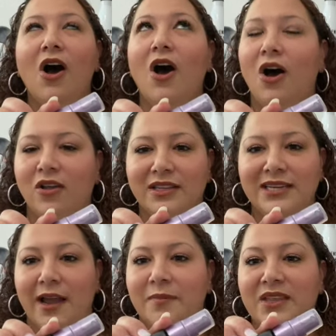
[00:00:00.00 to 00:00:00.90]
all the
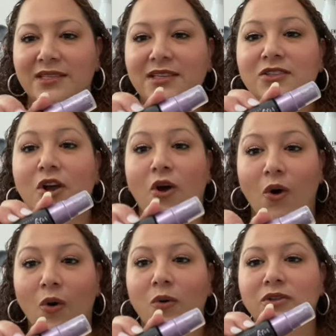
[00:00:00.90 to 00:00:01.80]
time. This is a
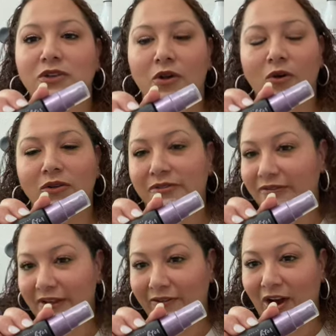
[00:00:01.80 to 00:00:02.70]
cold, cold
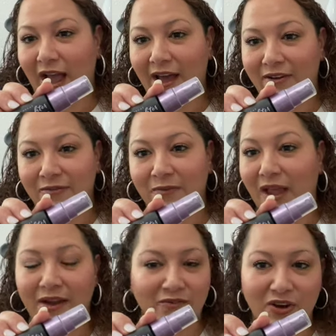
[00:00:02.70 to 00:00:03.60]
favorite. Out of
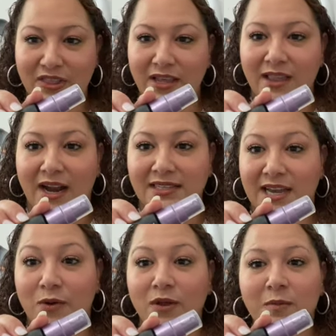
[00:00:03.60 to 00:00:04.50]
everything that I
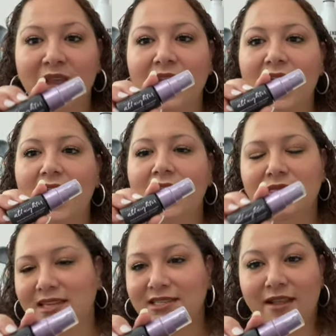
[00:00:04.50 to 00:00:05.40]
take with me,
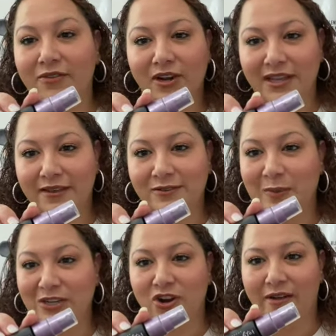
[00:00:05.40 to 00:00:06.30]
this never leaves
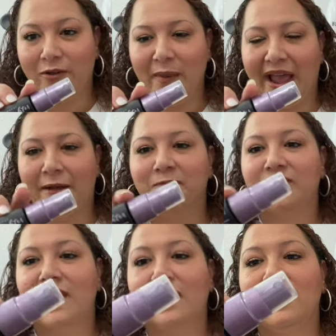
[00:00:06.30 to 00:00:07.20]
my travel bag.
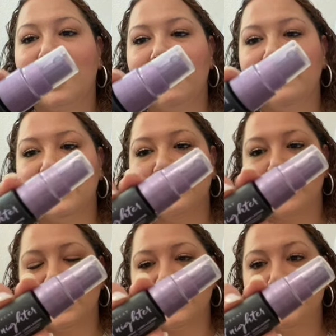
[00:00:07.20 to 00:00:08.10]
Love this
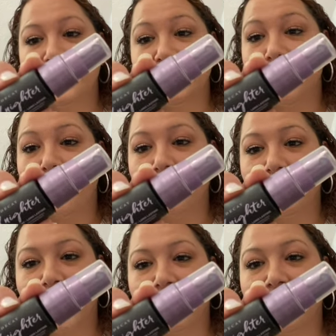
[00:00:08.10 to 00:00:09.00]
one. This one is an
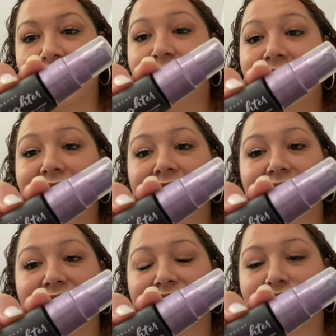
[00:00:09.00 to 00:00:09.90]
all-nighter. It
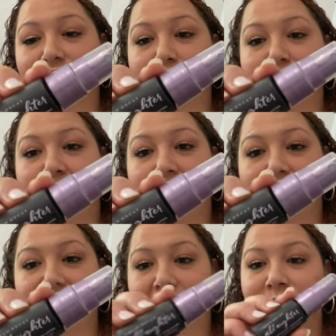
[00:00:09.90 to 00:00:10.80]
lasts a super long
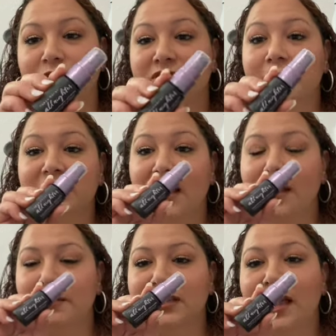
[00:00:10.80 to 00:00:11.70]
time. So
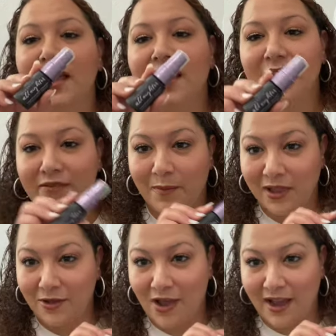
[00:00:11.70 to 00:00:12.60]
sometimes if I'm a
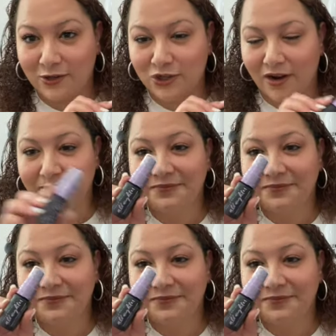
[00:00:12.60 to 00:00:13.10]
little extra,